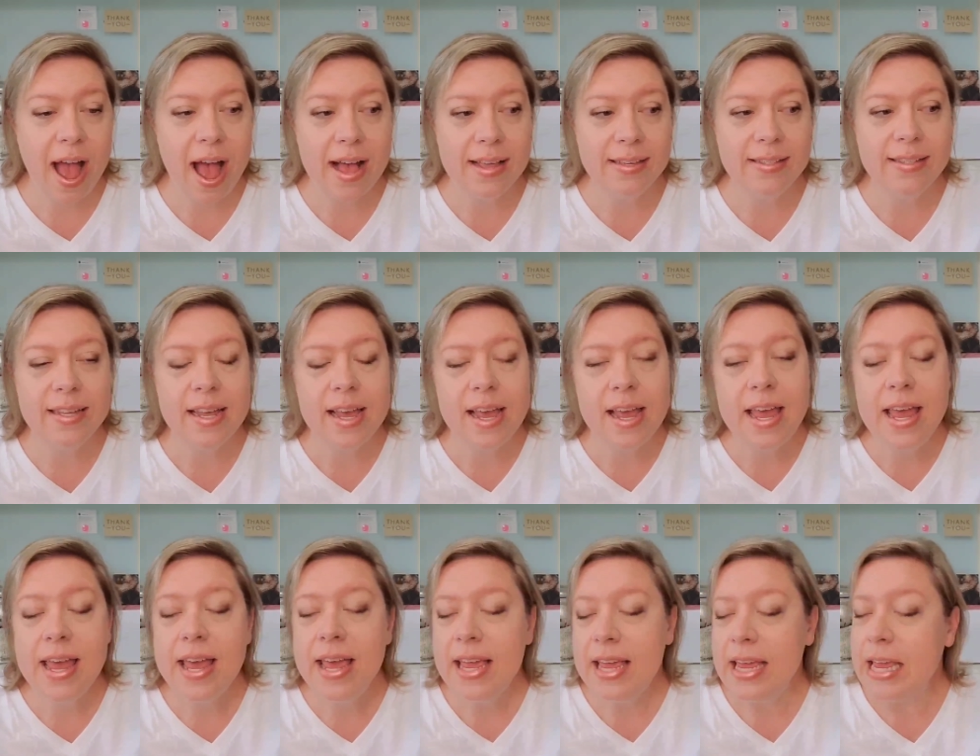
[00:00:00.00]
as
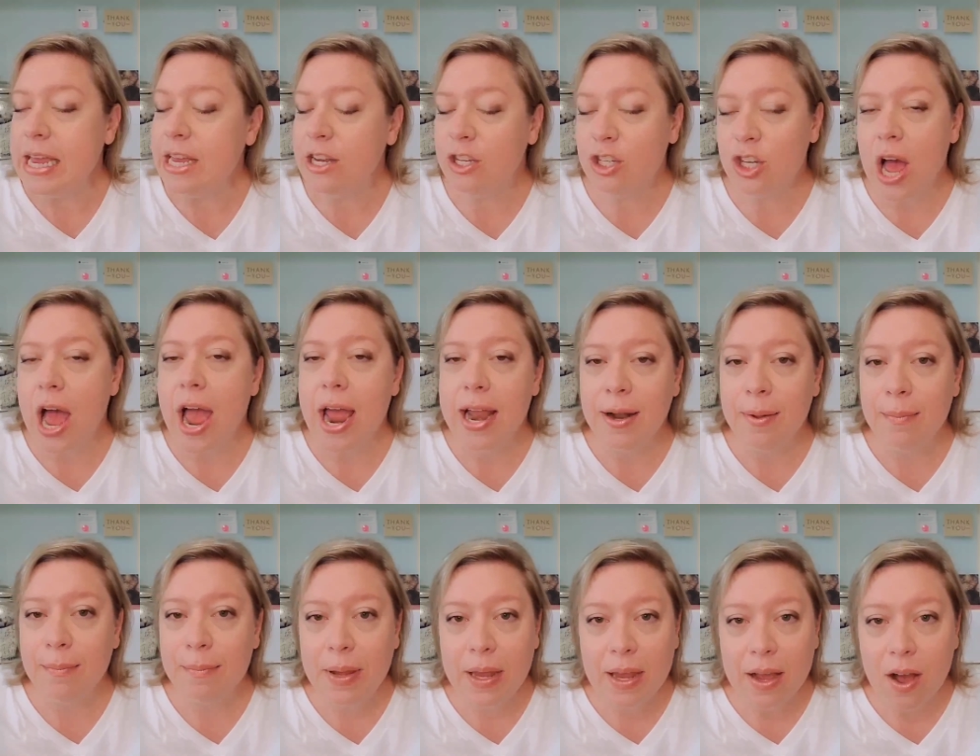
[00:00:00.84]
each
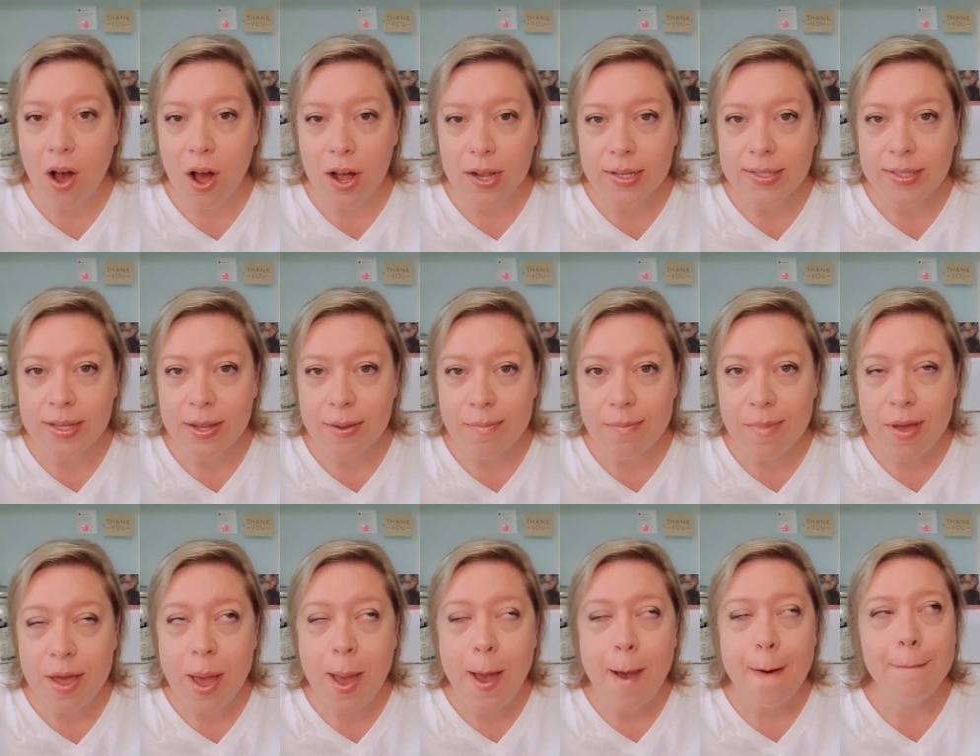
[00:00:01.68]
item being
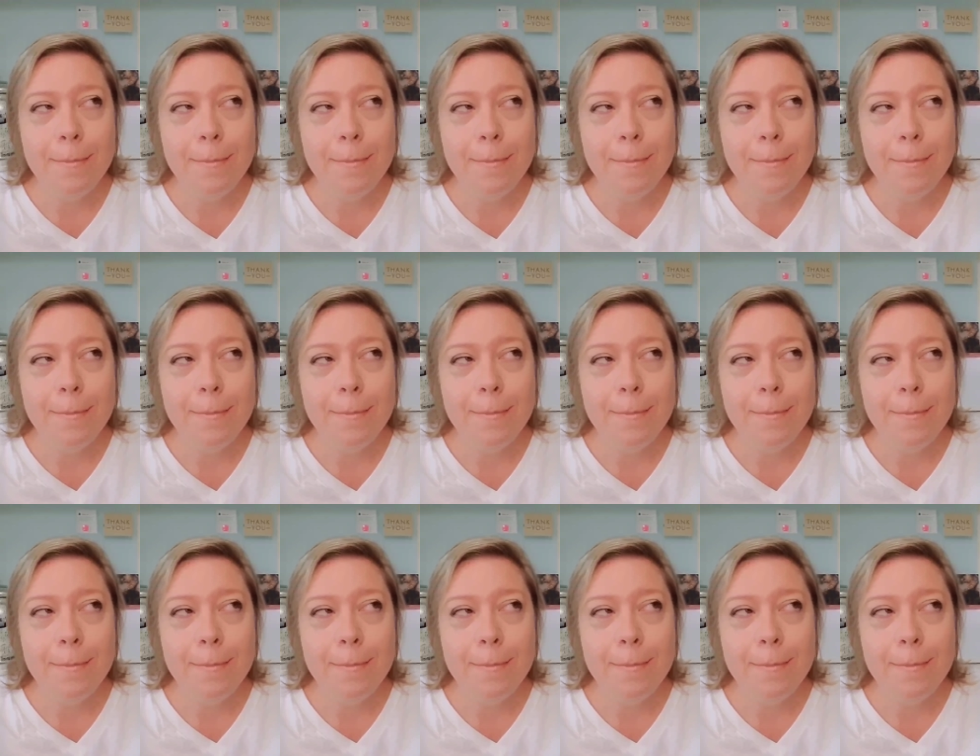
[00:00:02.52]
awesome,